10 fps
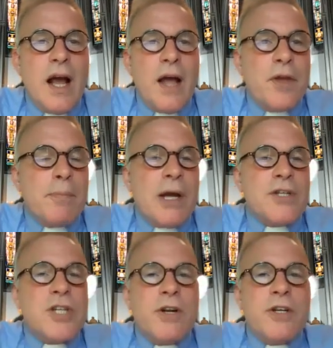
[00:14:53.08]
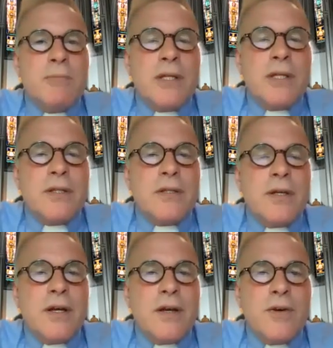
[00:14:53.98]
I think about Sherry Smith,
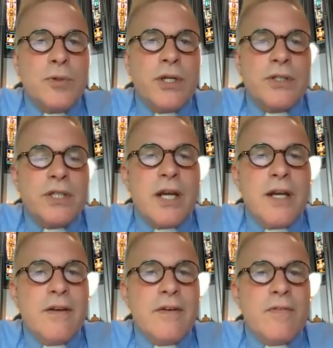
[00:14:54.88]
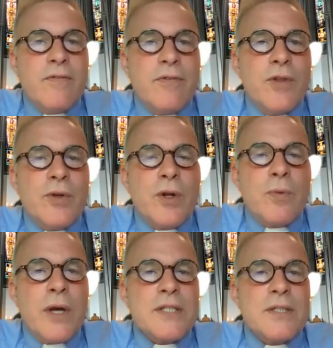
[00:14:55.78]
who's here today from the
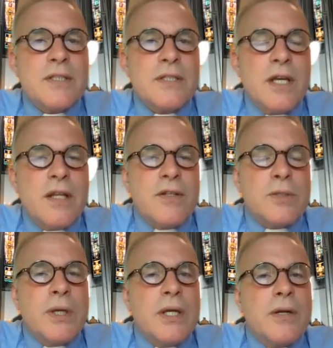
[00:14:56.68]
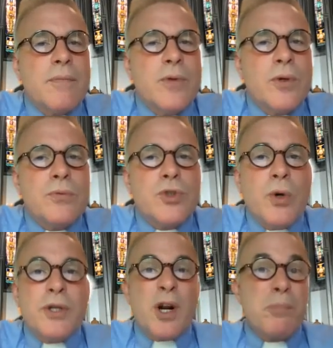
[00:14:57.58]
Northwest this week, who
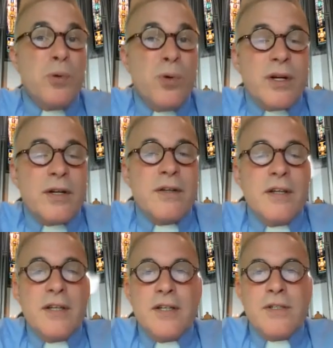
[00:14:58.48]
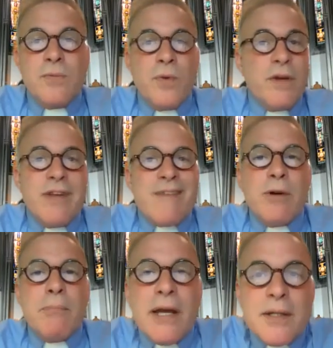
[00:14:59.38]
joined our board. We've
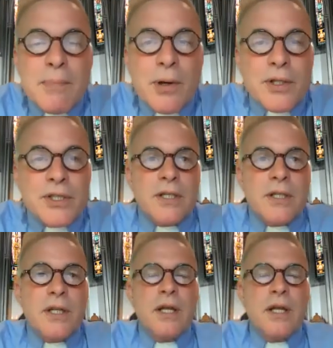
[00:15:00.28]
never met in person.